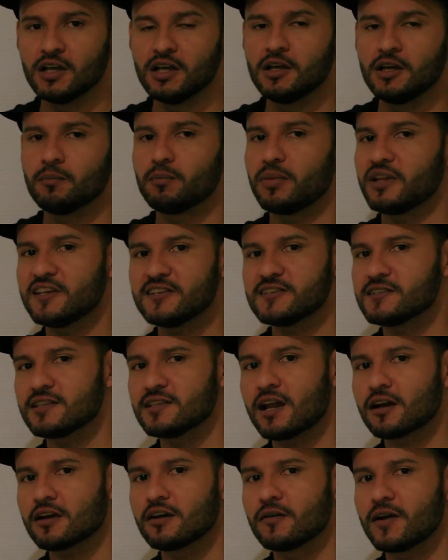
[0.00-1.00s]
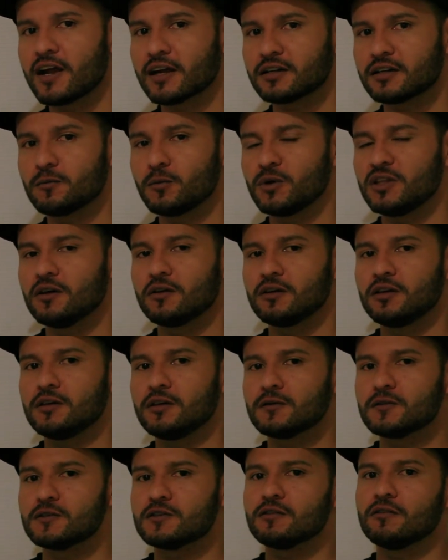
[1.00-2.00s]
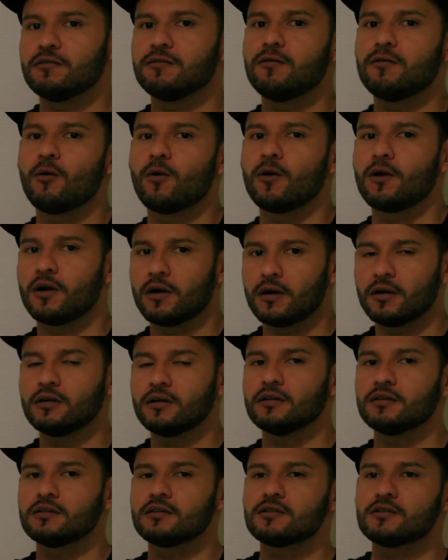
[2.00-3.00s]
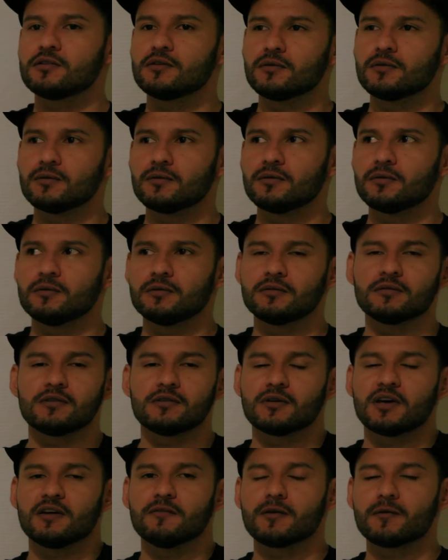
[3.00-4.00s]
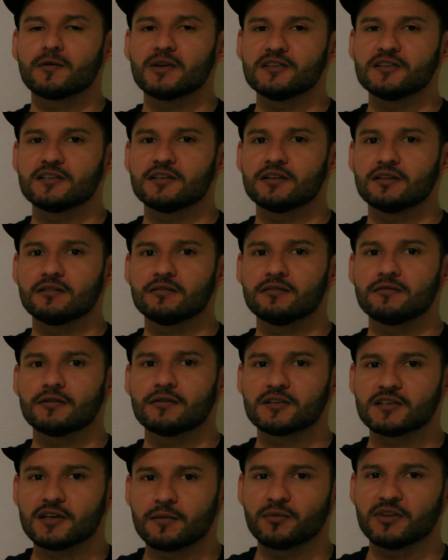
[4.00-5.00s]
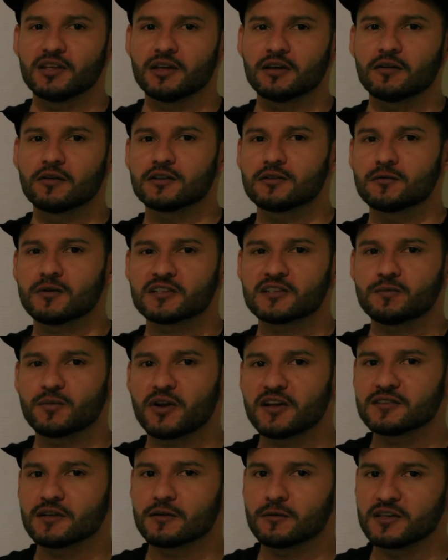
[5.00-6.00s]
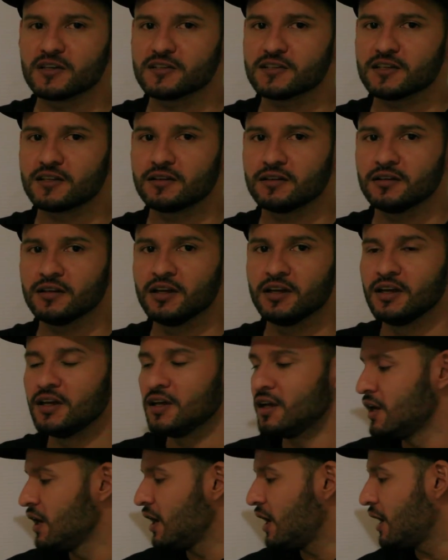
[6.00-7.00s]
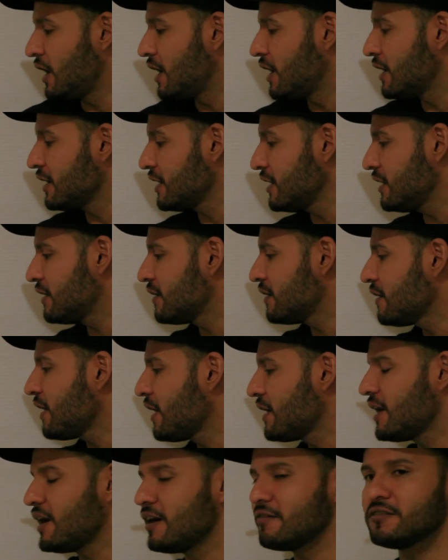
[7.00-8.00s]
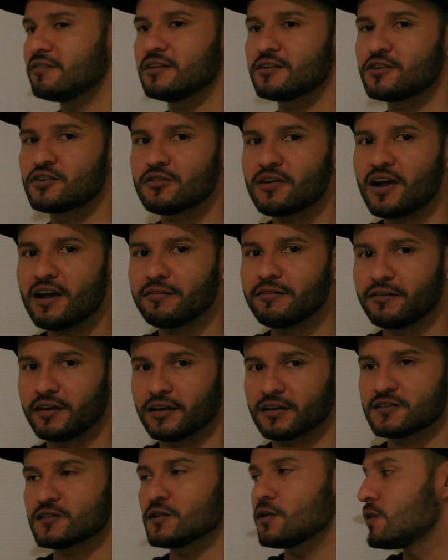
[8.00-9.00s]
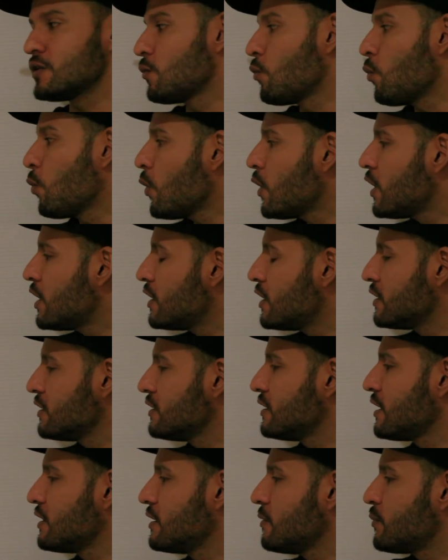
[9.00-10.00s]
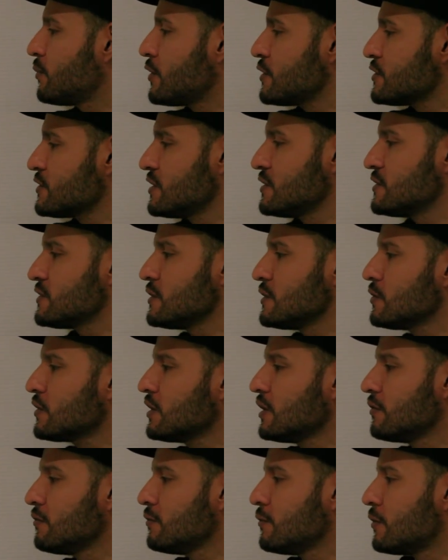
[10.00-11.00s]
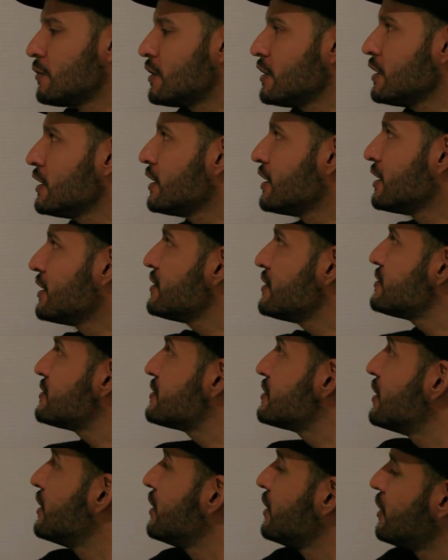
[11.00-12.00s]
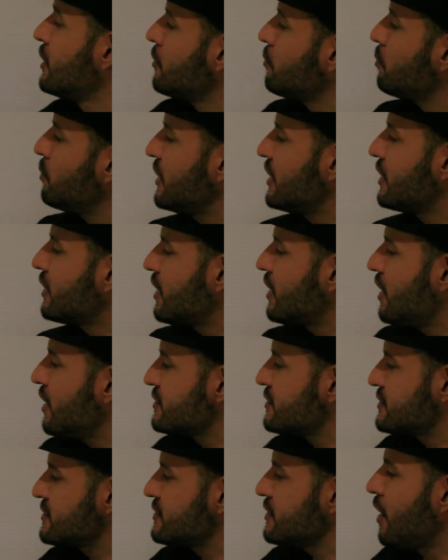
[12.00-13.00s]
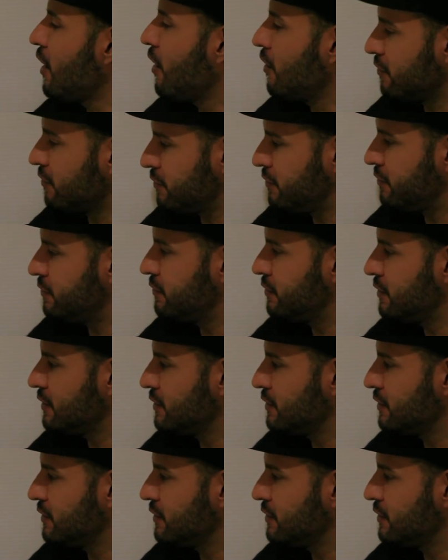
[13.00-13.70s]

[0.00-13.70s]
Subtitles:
But this is not correct. We don't use for to give a reason for something or to express a reason. Here I have the traffic, so the word that the person is looking for is because of.